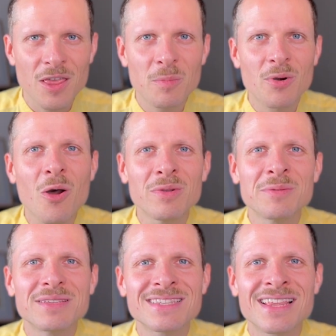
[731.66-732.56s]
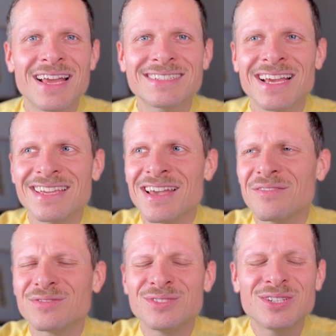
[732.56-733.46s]
The problem is that I
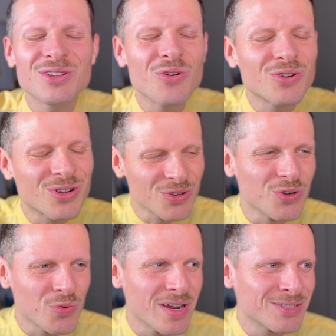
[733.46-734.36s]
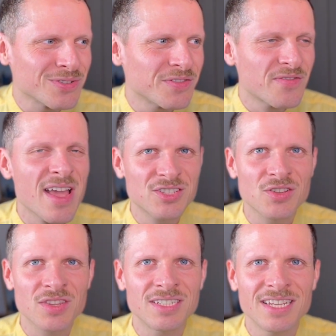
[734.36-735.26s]
have no clue where to
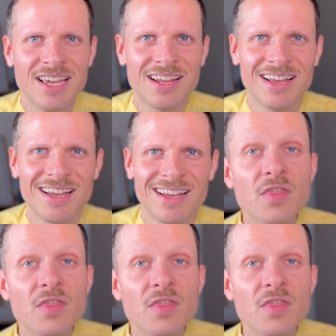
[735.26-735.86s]
fetch the data.